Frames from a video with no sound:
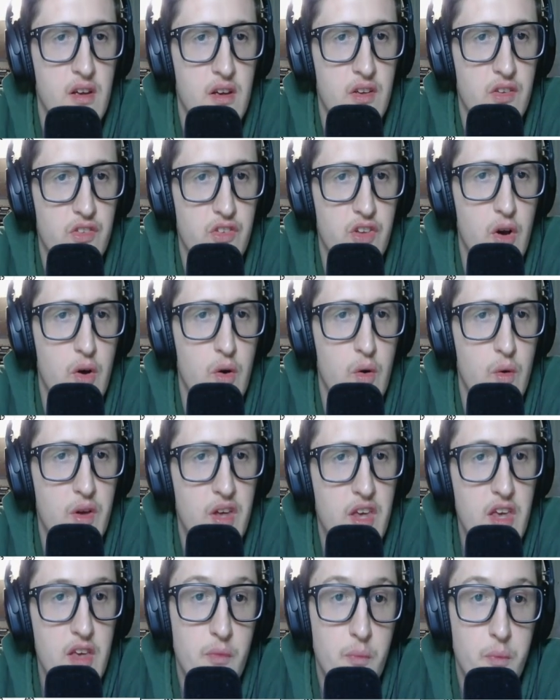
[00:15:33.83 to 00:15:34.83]
So
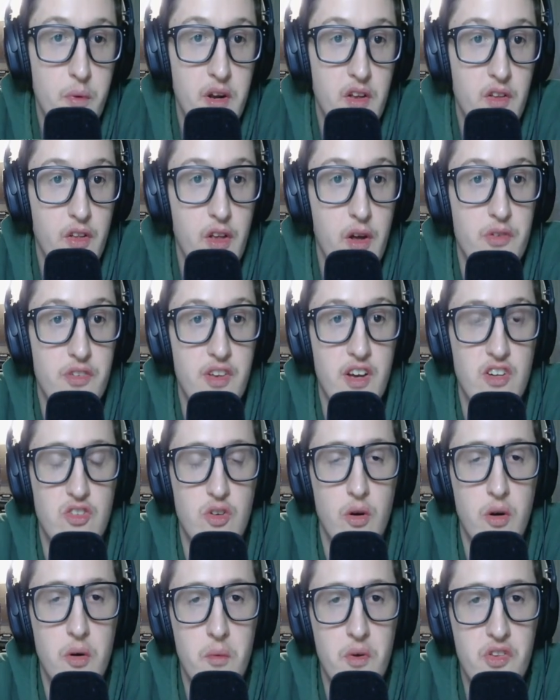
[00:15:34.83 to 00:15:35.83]
he's pretty close,
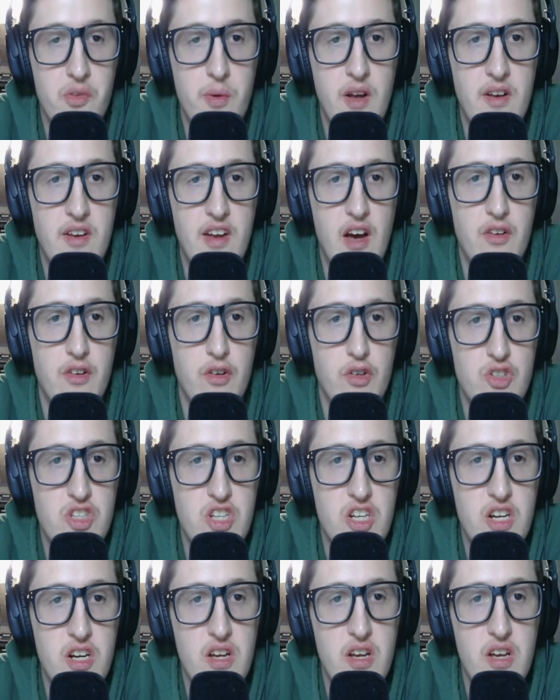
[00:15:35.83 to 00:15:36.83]
actually. Only one spot down.
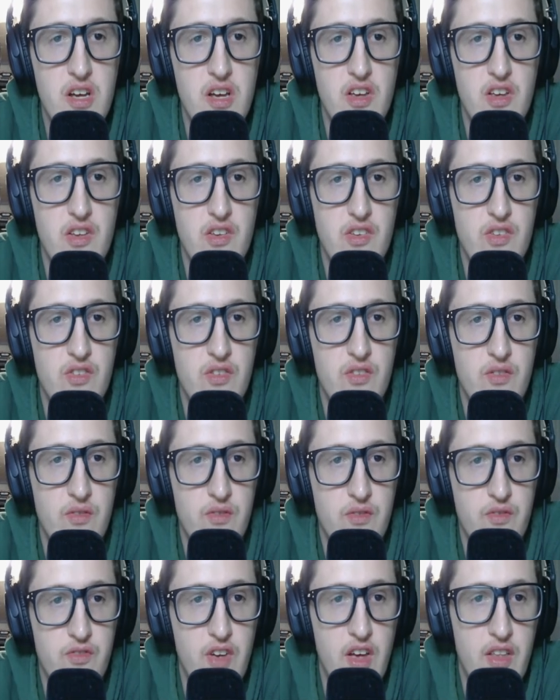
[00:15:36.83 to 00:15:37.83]
Yoshida is
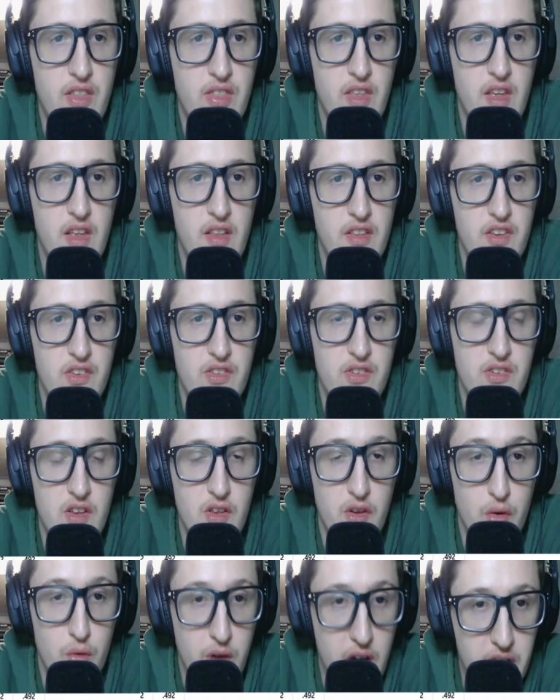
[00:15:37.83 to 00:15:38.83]
fifth in
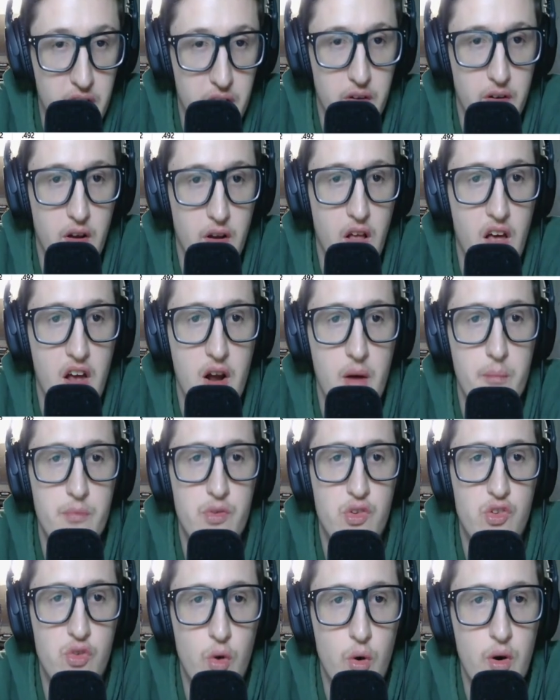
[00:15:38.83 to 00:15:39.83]
the regular
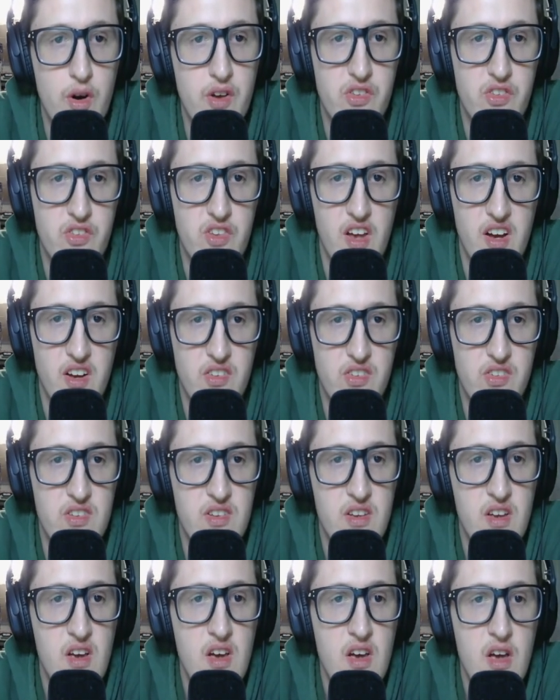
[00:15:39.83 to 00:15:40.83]
lineup. Story's
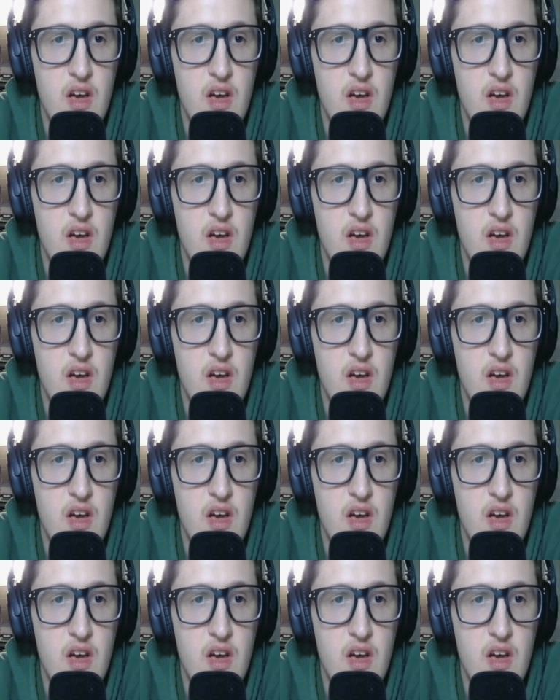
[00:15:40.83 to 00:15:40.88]
sixth.